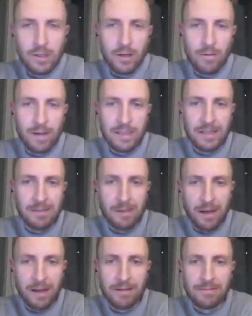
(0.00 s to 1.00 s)
Watson's
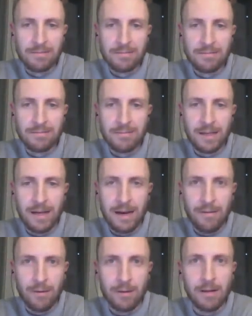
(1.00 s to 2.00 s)
playing, and
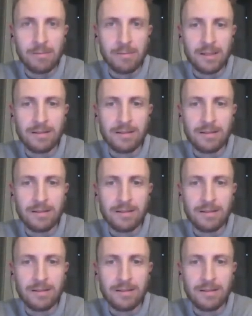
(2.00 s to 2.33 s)
not for Clemson.